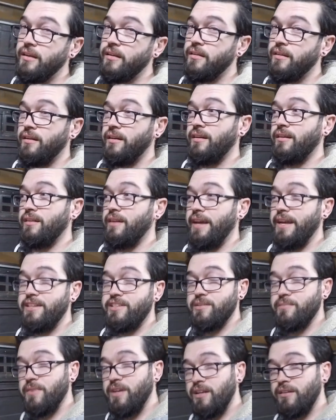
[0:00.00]
uh,
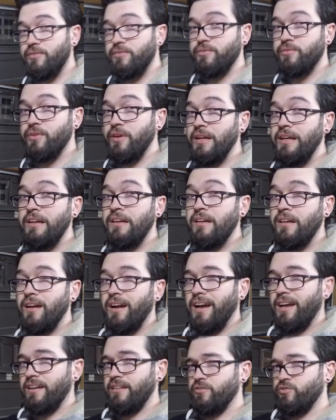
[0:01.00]
HMF,
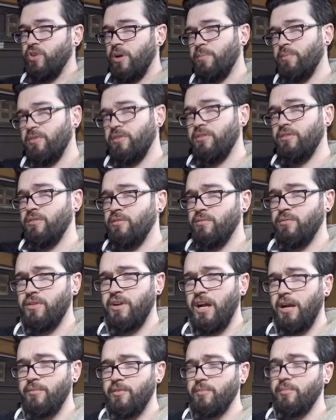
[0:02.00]
uh, drop a
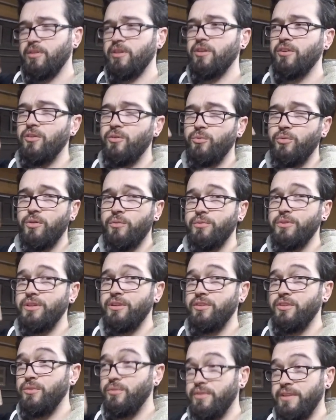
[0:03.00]
comment below what we,
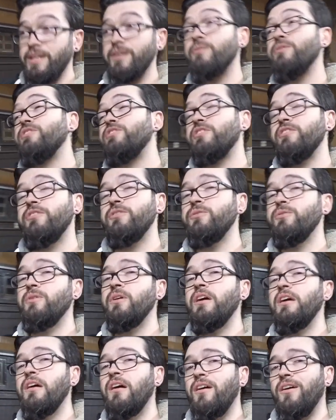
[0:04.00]
you think we should do
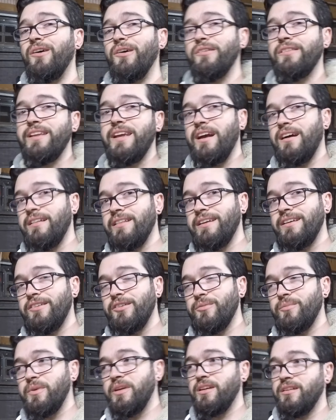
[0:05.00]
on the Outlander
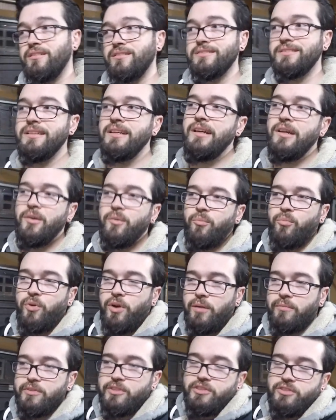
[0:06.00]
because
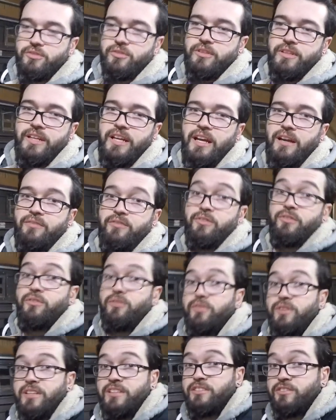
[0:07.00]
probably shortly after
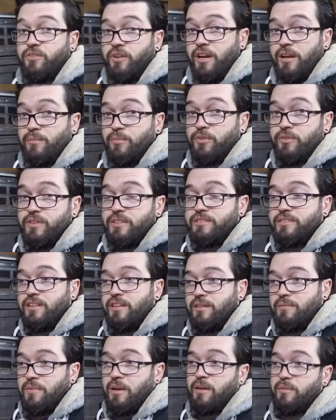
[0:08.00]
the Scrambler is
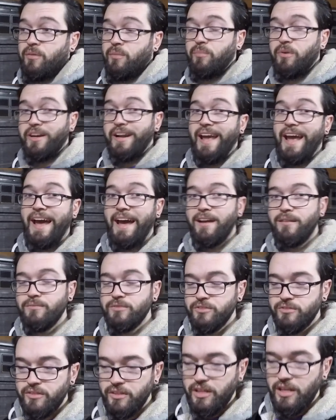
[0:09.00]
up, my buddy Adam's
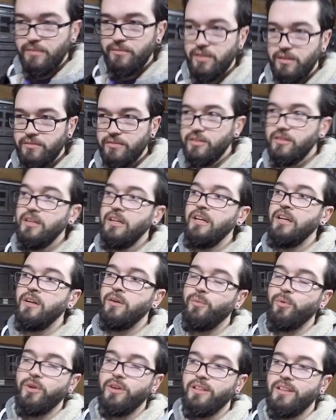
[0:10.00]
going to come over.
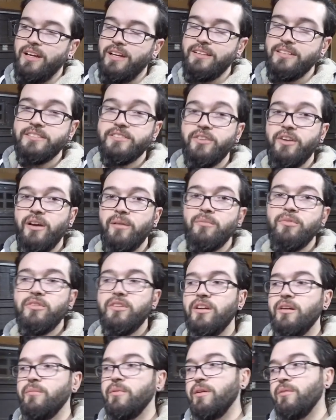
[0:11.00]
We're going to line the Scrambler
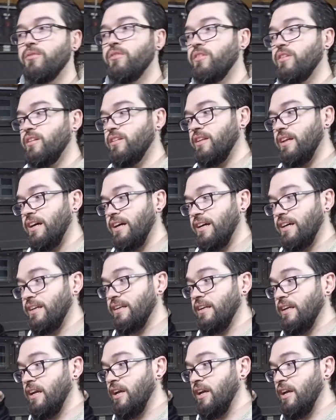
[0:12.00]
up and we're going to line